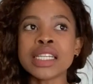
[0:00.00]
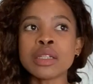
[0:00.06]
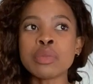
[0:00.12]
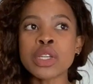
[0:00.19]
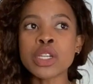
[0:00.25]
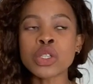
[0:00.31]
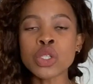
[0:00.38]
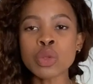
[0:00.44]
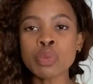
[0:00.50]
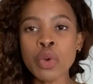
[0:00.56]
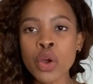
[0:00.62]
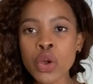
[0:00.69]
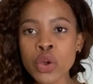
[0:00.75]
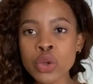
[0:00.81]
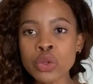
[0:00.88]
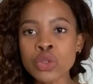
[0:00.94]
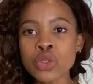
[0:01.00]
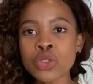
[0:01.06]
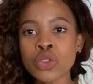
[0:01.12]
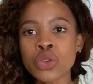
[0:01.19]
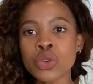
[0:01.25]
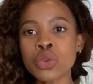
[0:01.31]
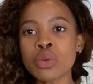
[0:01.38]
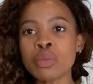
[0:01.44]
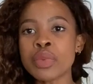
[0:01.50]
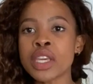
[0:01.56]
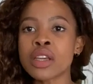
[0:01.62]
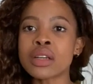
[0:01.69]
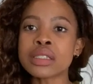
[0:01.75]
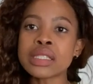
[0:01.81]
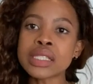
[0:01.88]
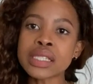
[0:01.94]
I'd been exposed to
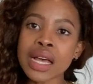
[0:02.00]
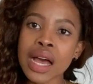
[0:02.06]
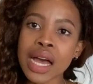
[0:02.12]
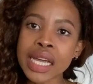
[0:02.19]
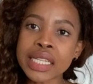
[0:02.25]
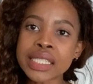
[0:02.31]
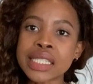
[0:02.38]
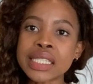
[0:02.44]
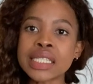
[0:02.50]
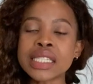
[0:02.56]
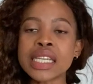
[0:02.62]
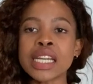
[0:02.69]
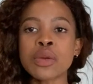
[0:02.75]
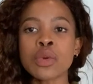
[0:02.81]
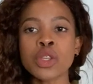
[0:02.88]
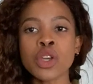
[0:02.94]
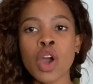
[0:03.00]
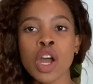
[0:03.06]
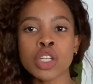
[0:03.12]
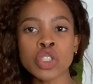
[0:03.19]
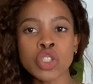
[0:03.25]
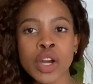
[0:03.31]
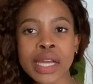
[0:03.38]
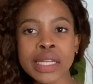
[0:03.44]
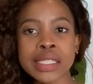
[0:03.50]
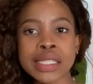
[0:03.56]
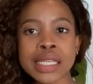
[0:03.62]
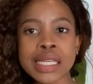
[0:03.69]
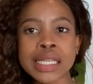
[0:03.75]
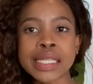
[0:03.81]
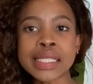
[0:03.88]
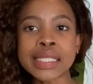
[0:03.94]
being on site and dealing with
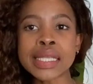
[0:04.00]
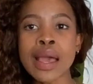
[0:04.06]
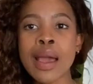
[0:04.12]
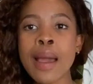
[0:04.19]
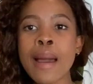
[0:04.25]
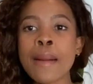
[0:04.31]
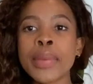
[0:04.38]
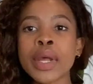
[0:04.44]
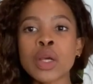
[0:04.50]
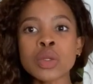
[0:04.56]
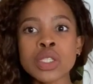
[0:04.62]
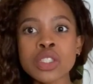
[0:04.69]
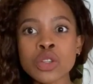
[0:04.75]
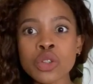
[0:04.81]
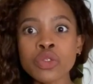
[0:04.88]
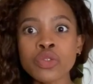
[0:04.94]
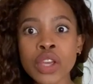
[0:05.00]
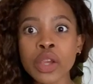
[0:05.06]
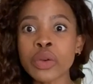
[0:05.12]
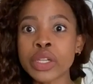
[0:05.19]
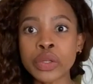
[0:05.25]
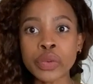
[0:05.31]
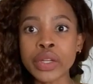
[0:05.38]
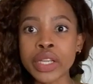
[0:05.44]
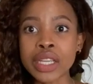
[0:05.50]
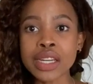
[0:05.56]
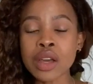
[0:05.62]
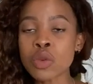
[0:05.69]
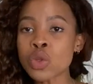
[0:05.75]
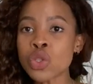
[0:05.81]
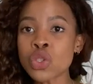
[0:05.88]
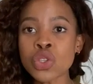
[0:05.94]
contractors, but I was still very green.
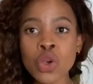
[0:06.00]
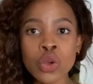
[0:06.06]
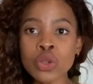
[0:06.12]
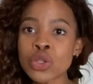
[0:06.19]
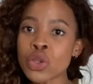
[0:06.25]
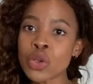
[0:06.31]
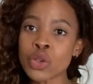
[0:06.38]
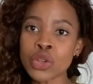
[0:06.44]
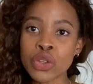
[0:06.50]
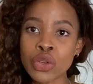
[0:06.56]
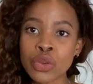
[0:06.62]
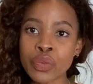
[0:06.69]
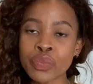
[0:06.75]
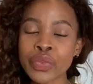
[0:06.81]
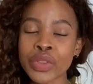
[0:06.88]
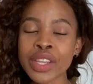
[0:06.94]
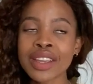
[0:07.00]
I was so new.